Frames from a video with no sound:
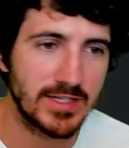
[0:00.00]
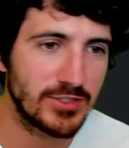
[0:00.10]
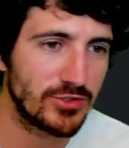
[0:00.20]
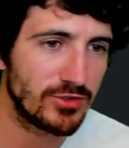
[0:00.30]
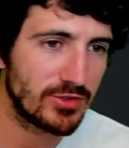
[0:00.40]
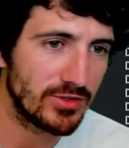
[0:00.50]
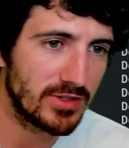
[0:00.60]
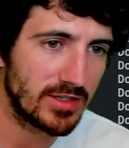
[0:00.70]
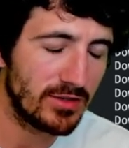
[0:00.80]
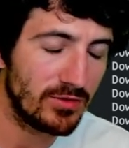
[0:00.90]
I should
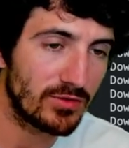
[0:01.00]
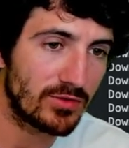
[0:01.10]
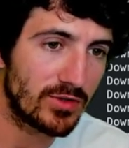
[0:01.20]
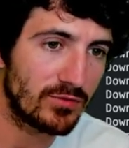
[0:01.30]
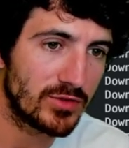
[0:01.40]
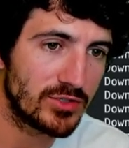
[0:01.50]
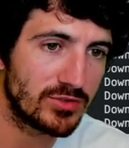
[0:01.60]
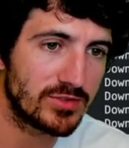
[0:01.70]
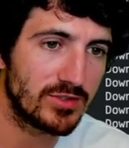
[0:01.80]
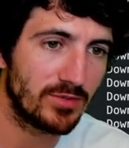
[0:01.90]
continue or if we
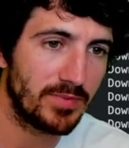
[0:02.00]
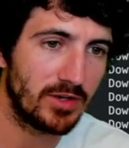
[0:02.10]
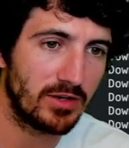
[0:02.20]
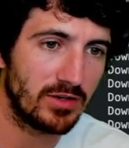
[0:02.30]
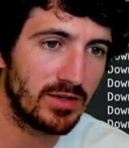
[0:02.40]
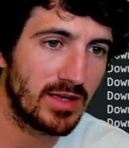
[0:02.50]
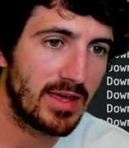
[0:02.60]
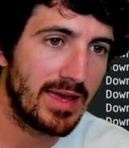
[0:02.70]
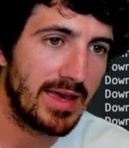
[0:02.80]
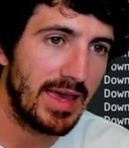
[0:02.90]
should stop here
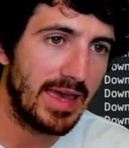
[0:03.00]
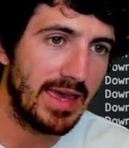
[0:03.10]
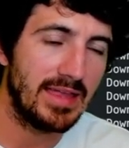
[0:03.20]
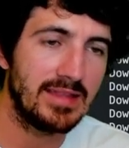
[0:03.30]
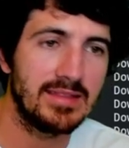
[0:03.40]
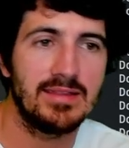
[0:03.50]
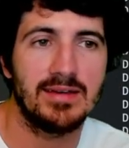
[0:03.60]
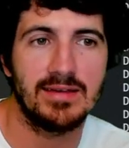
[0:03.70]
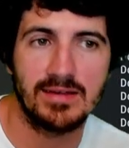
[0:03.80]
and